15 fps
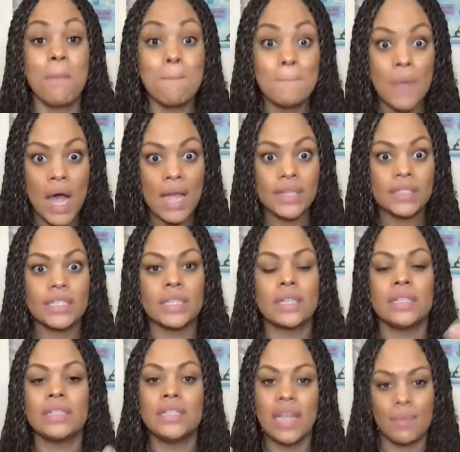much
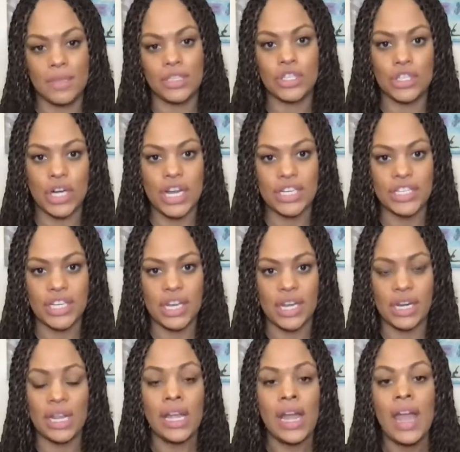
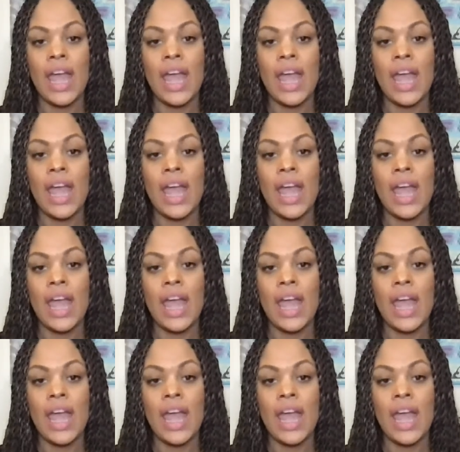demonstration